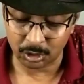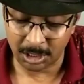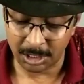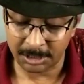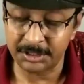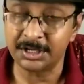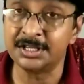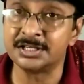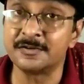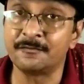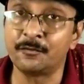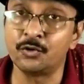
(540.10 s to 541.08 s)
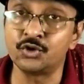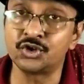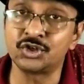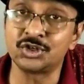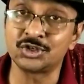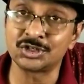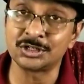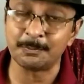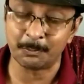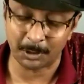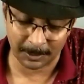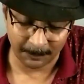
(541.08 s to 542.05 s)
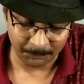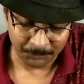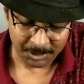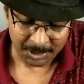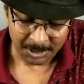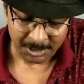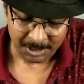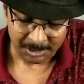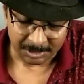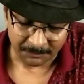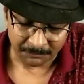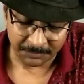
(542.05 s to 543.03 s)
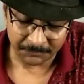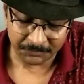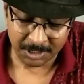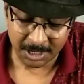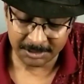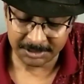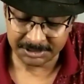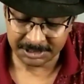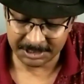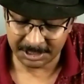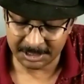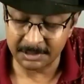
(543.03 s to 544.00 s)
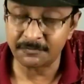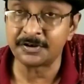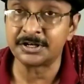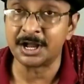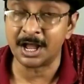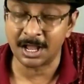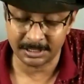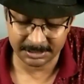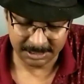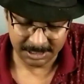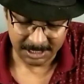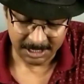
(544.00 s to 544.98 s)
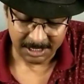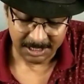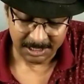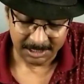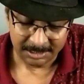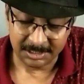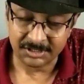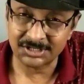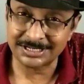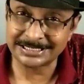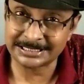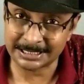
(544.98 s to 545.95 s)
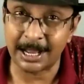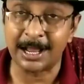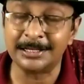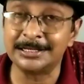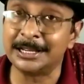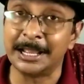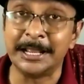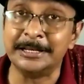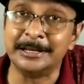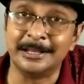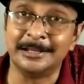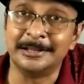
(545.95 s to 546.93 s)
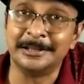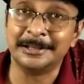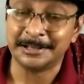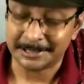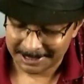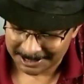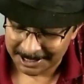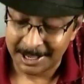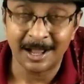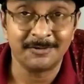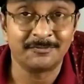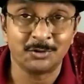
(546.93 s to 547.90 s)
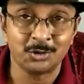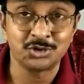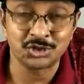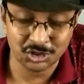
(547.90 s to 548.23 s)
card is a forced symbol. The 5th card is an indifferent card. The 6th card, again, a forced